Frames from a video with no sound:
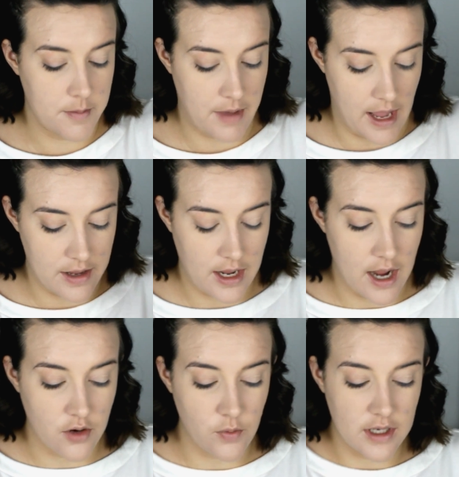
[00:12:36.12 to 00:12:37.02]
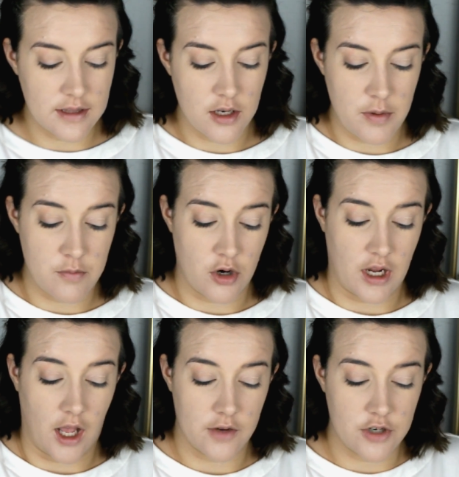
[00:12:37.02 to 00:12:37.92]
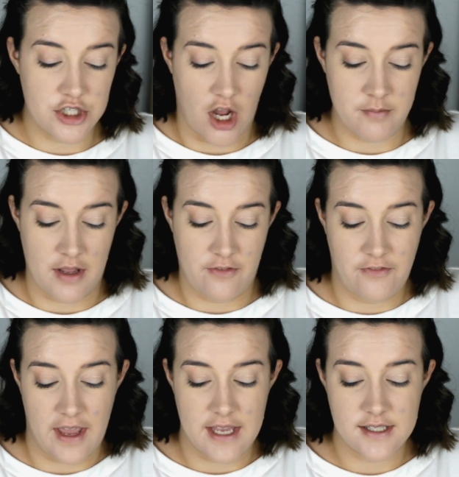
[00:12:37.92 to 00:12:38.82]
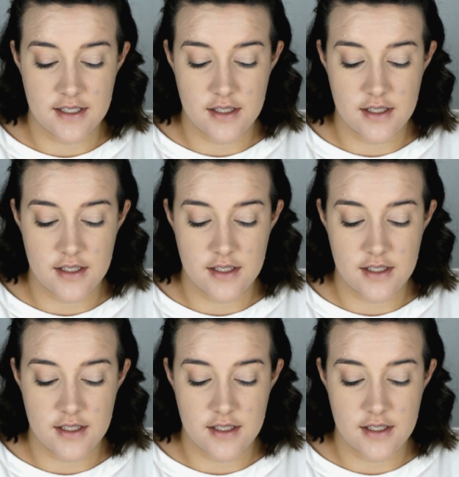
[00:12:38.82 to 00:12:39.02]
I kind of want a little bit more coverage on my face,